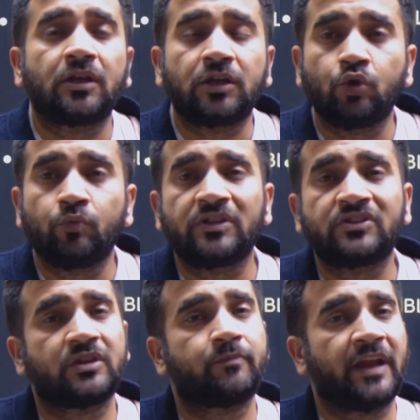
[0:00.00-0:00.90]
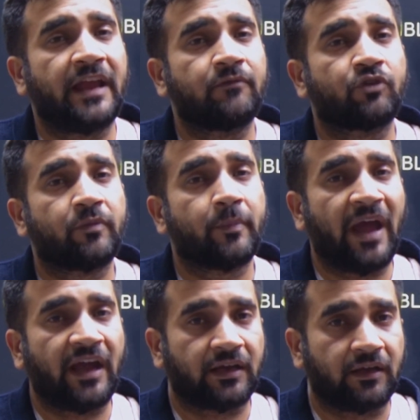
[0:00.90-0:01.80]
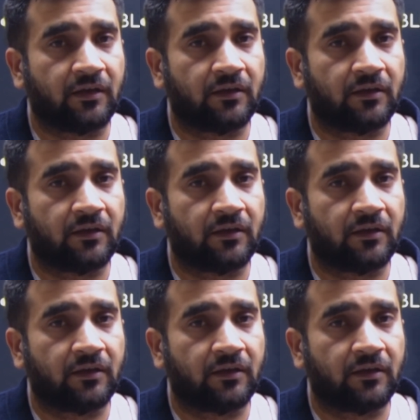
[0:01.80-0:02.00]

humans replying from the back end.